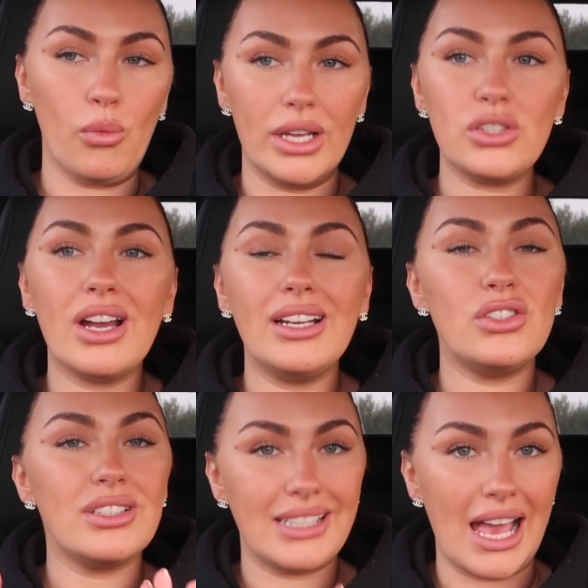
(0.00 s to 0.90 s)
We're trying to
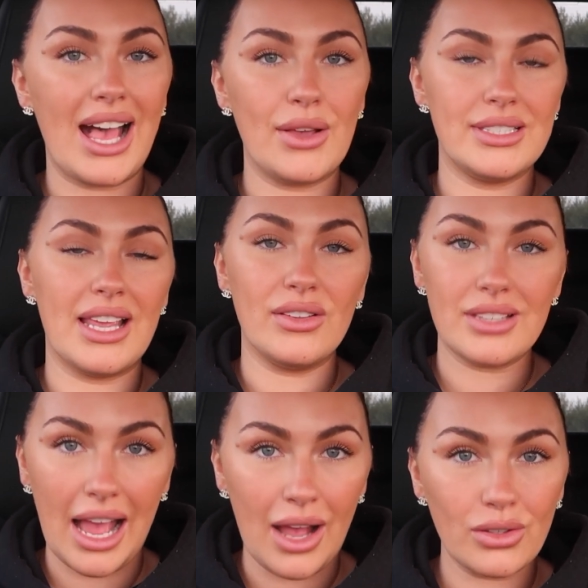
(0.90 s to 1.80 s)
just get
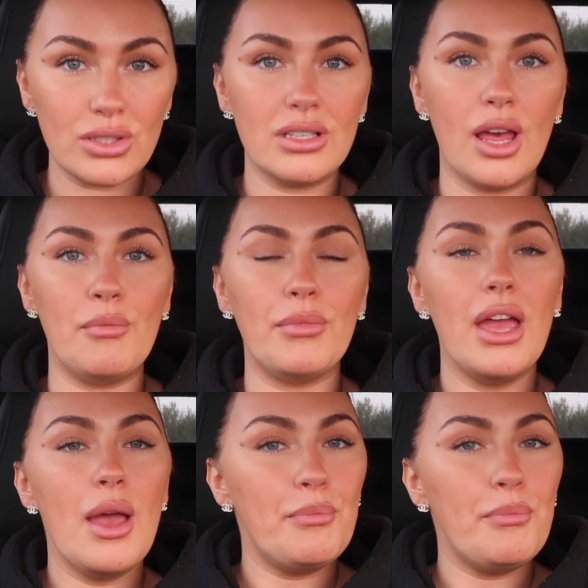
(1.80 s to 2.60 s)
ourselves out the slump,